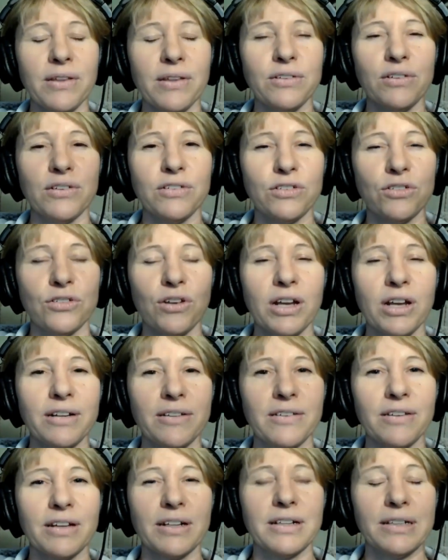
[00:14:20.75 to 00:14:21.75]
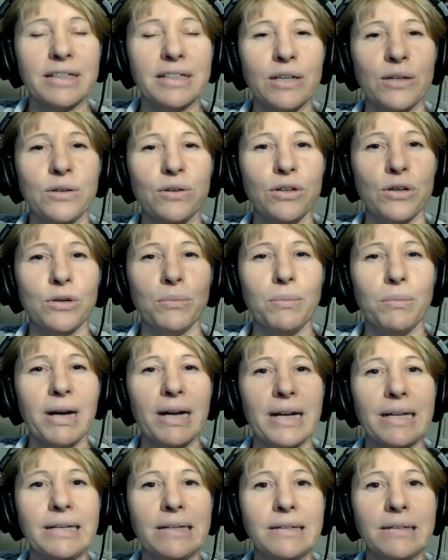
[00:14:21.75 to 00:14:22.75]
than just trying to clear your
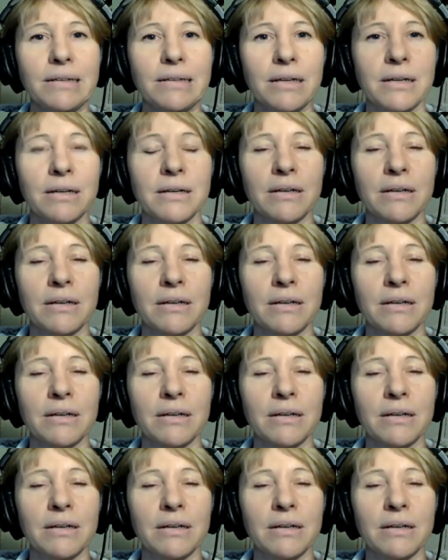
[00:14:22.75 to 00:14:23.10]
mind